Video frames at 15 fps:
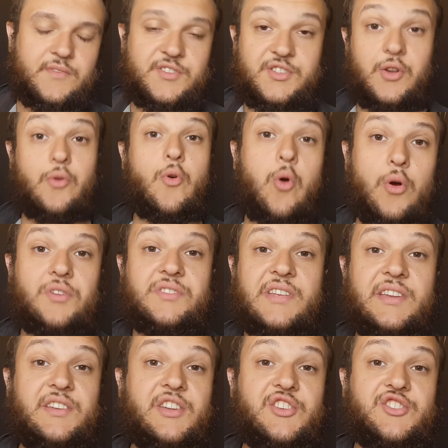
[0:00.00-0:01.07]
So course
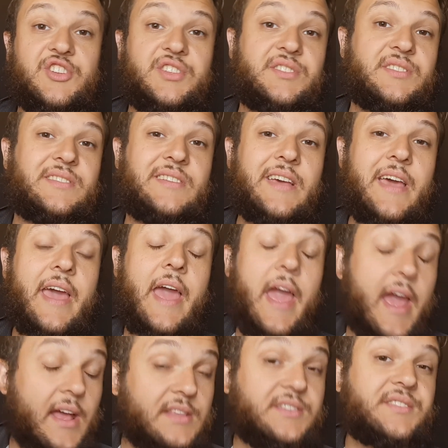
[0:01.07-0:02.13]
conditions
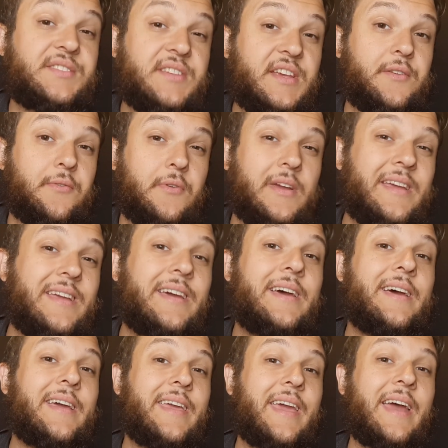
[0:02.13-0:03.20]
and scenery
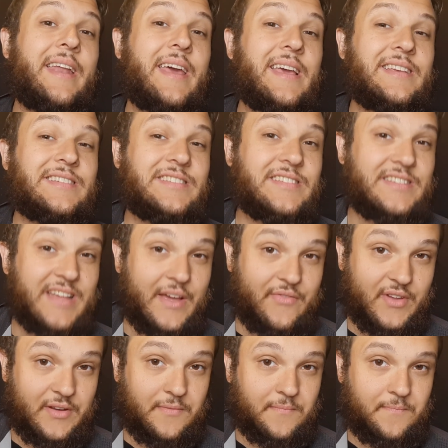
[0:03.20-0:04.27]
get a
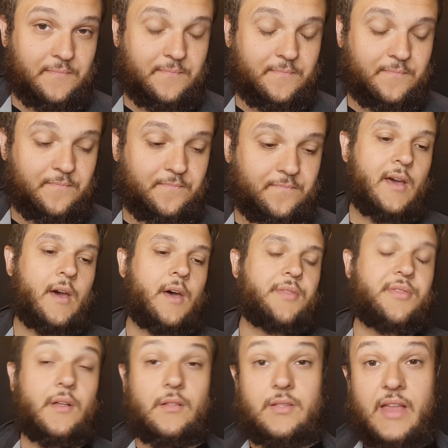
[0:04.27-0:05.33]
7.
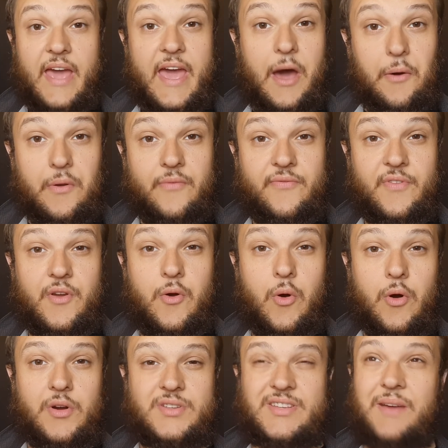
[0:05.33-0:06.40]
The layout of the
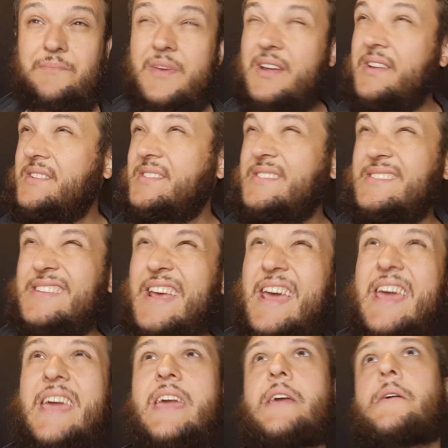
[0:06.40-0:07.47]
course, I'm going to
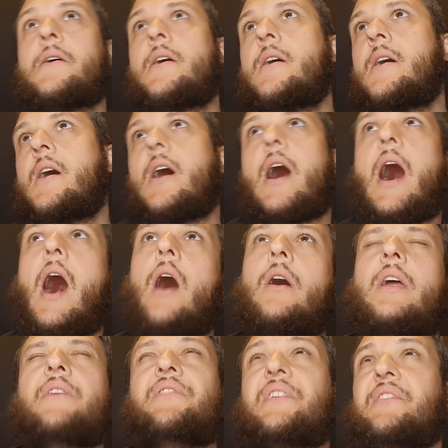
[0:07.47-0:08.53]
say I'll
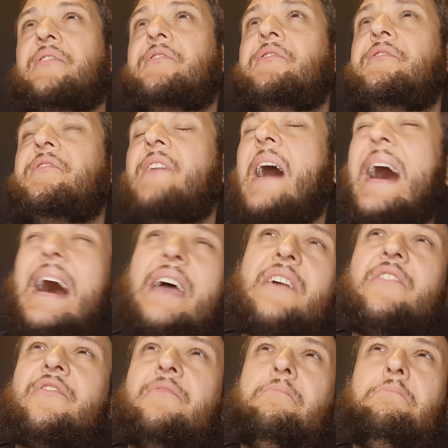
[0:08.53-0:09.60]
give it a
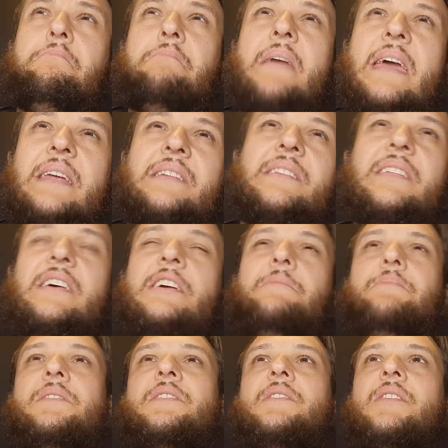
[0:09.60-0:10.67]
5, mainly
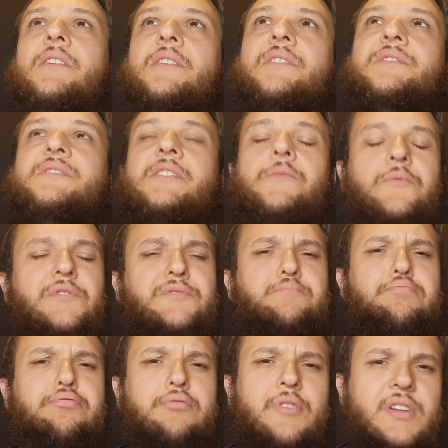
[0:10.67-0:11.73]
because it was
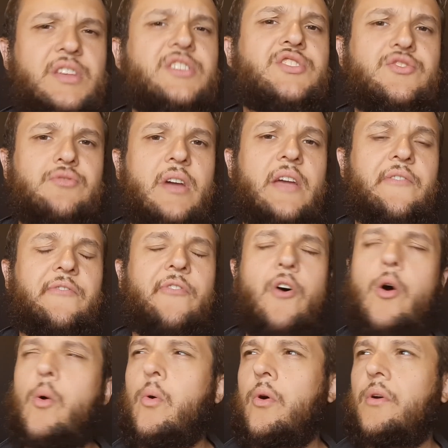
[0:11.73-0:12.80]
pretty
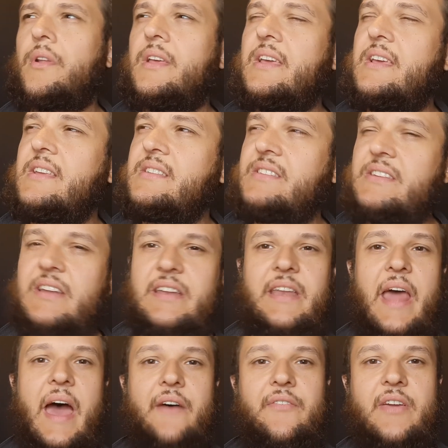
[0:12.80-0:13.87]
straightforward, easy to
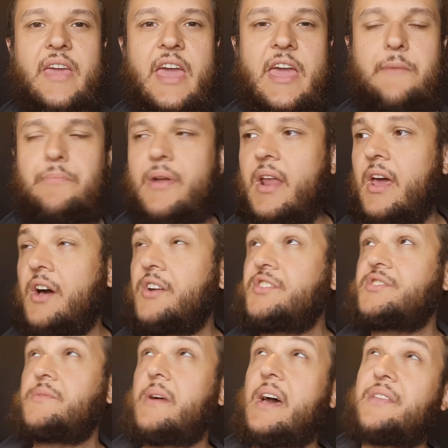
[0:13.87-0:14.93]
navigate, but I
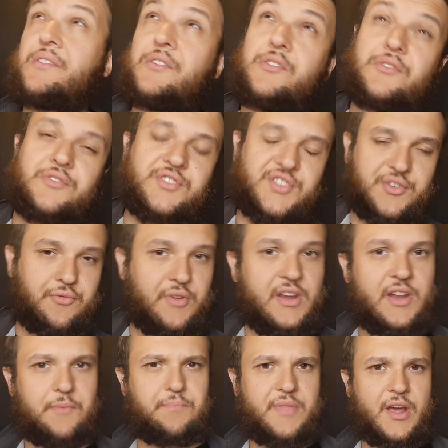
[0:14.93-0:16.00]
also had the little
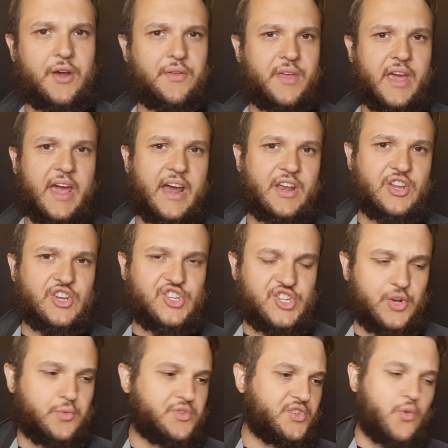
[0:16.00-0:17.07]
screen up there that kind of
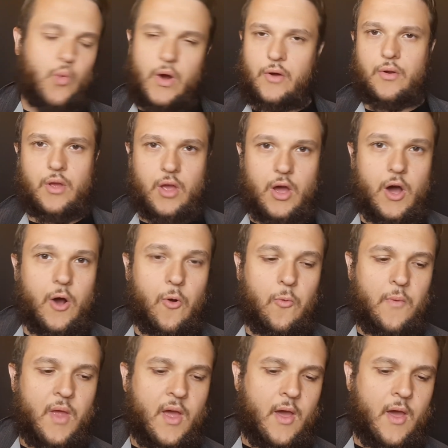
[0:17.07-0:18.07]
shows you where to go.